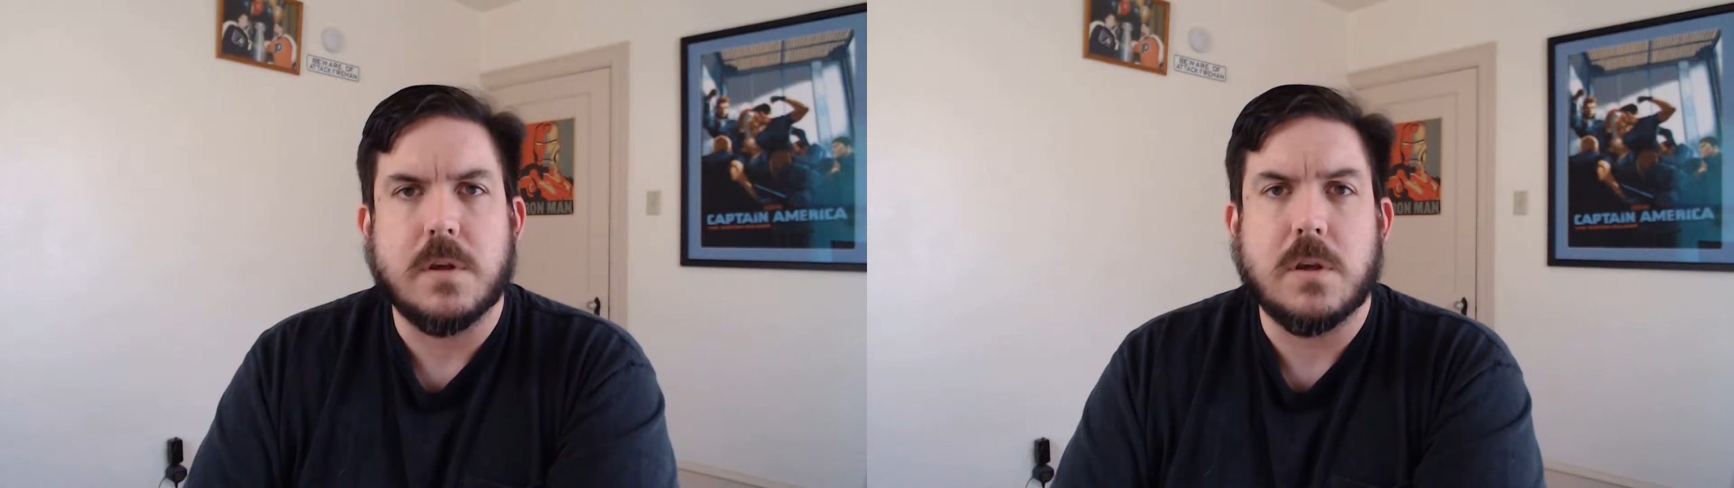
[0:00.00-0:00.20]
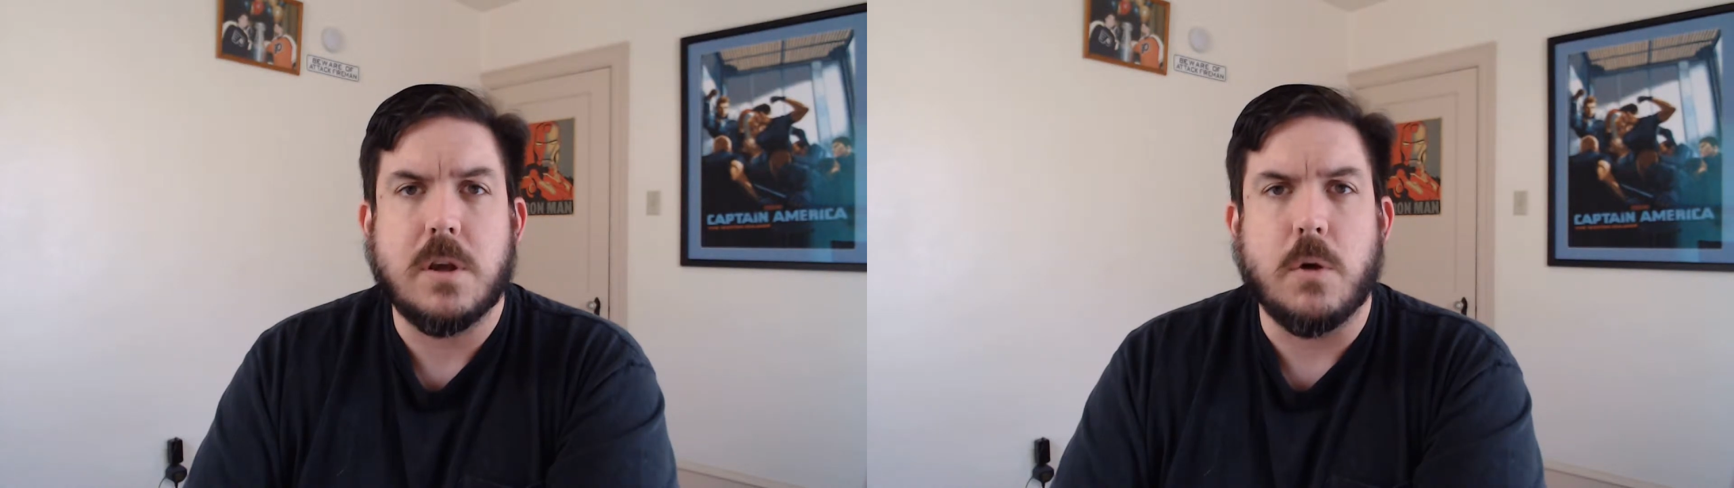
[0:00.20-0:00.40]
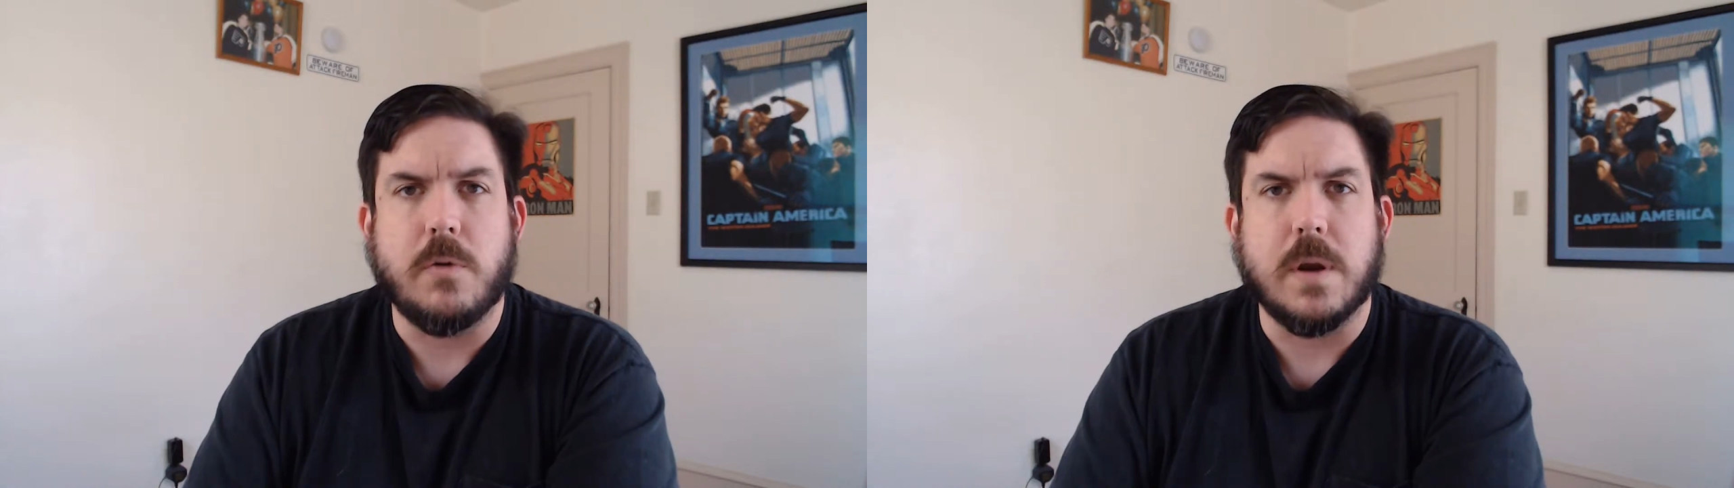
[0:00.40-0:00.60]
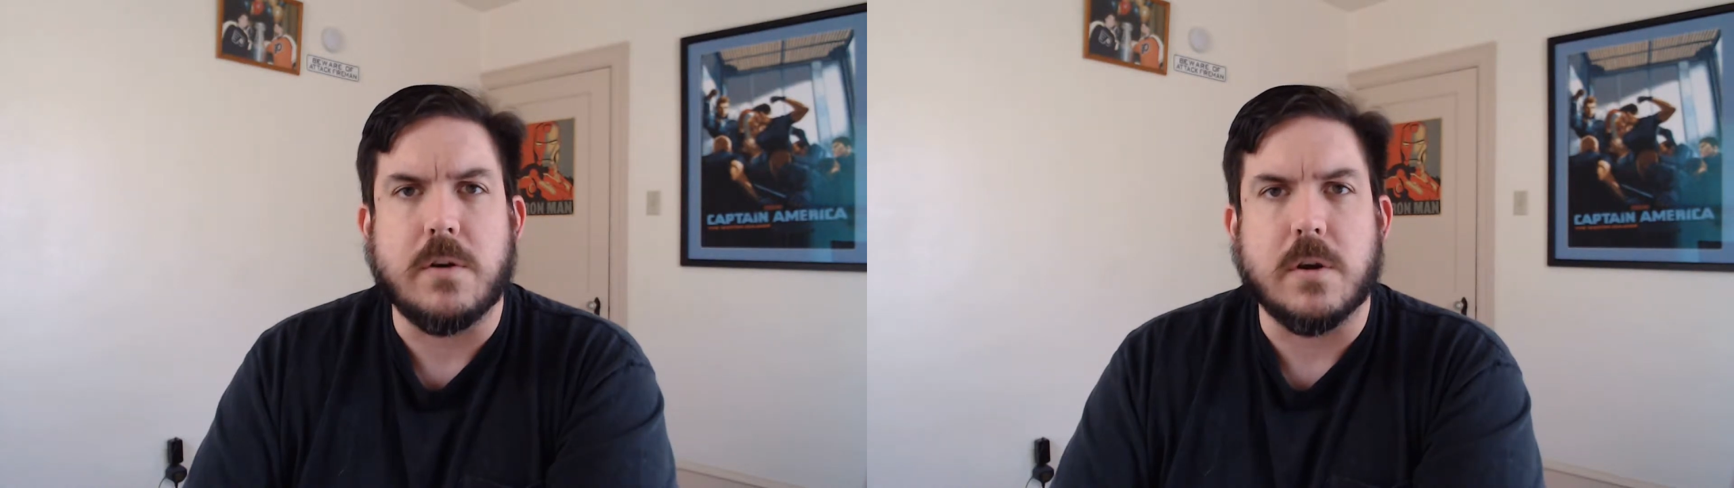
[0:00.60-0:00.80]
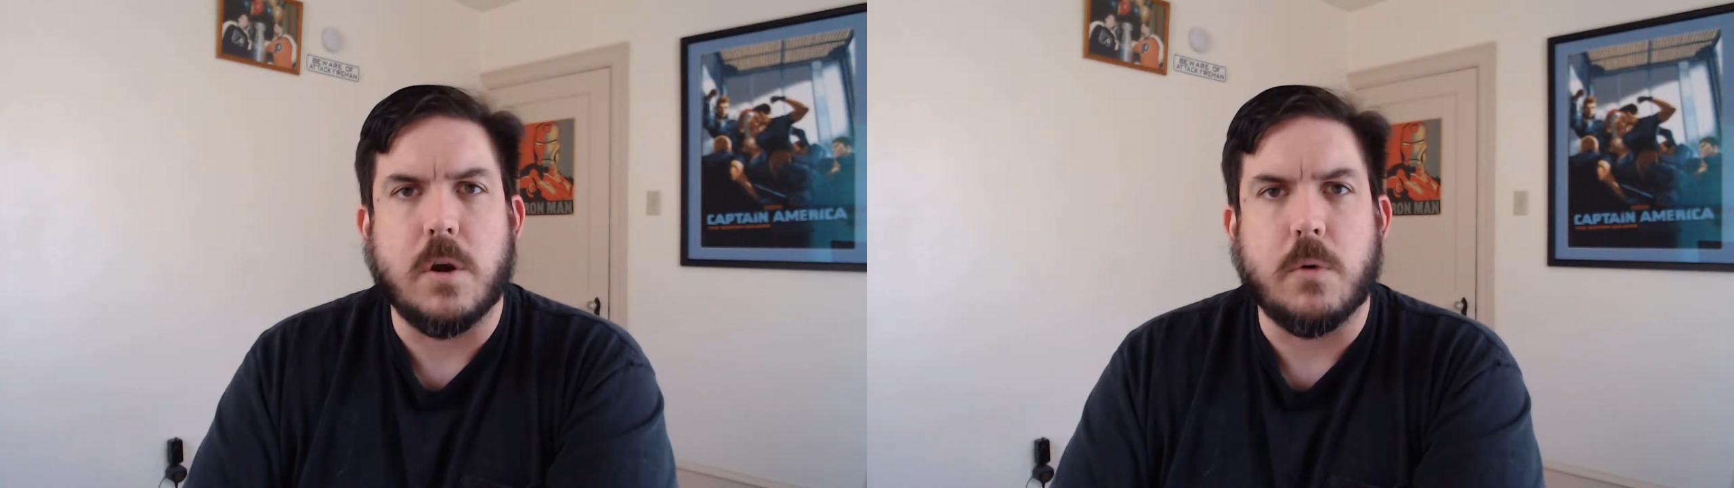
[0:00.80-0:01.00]

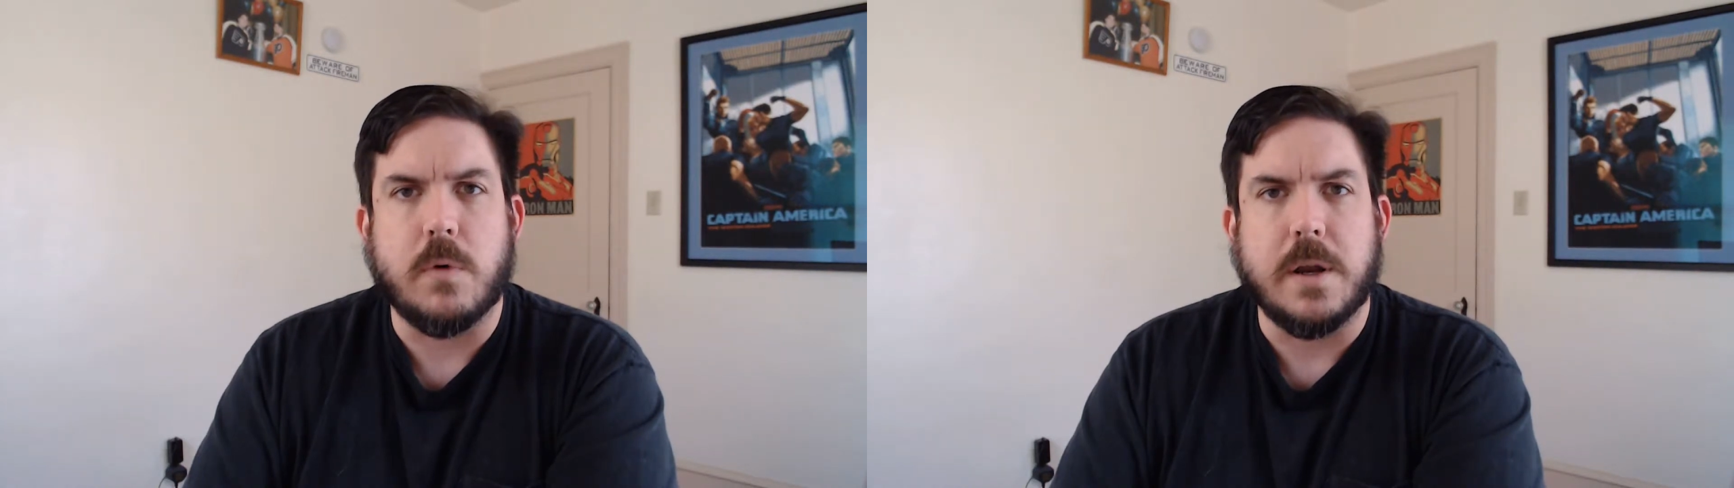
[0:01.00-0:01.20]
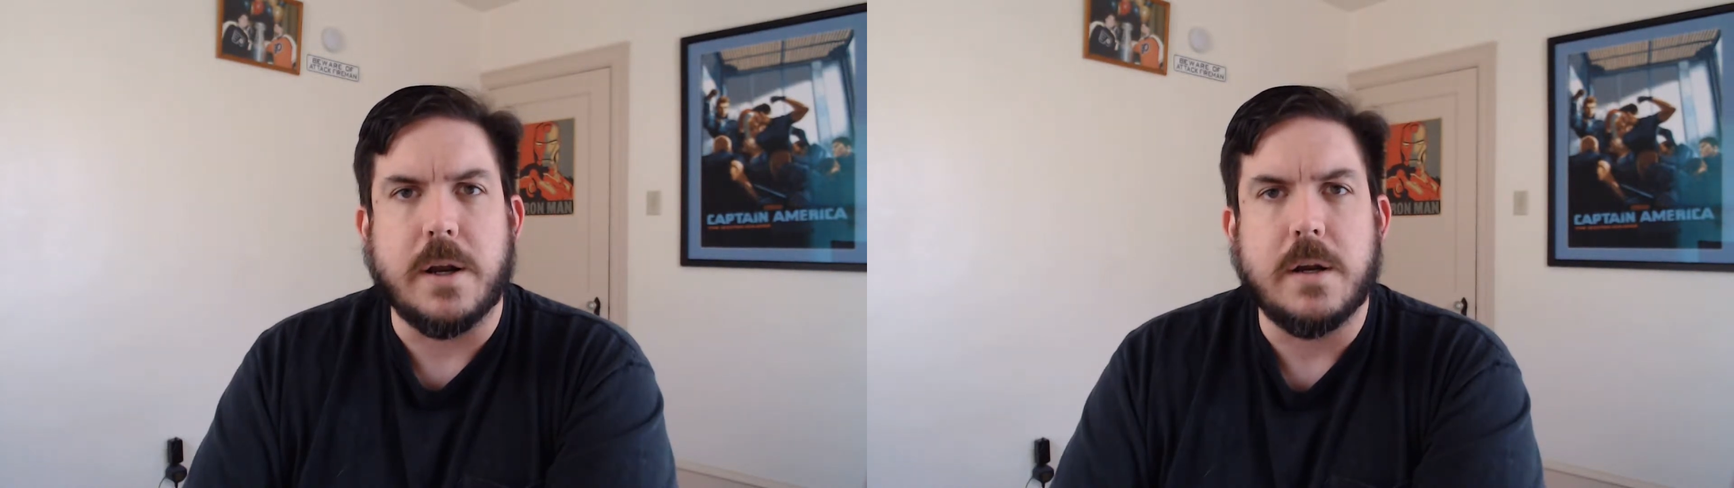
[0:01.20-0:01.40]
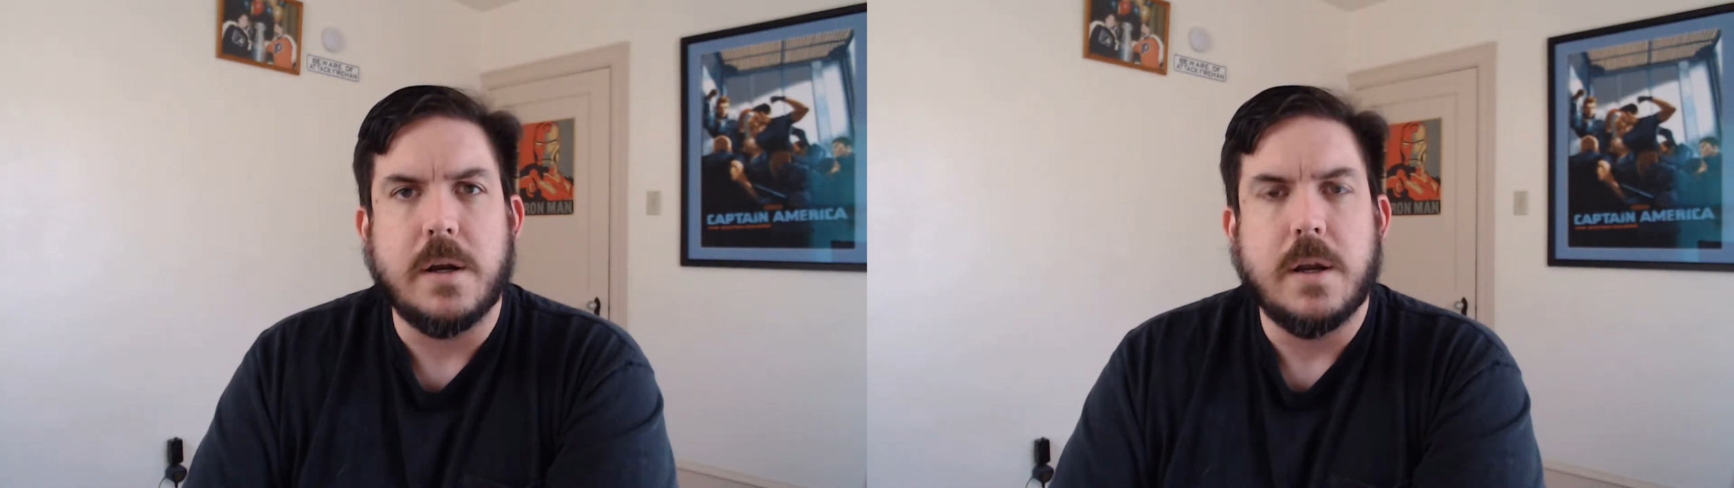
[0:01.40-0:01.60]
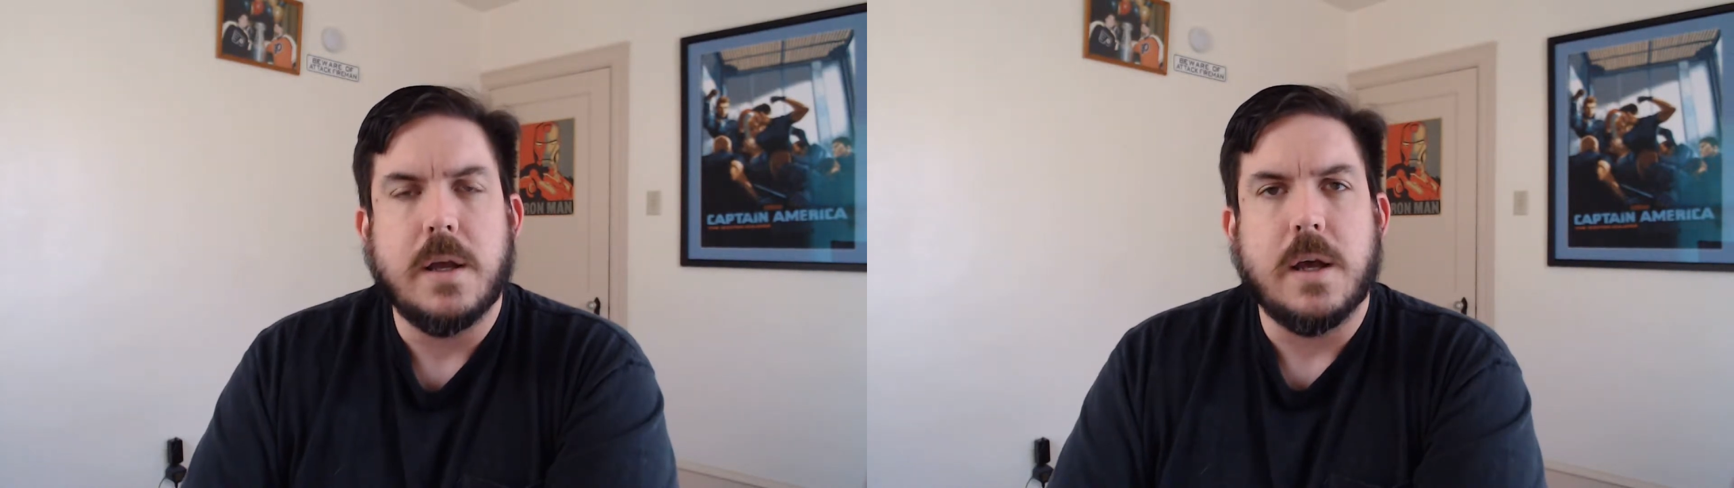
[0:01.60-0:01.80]
co-director, co-writer.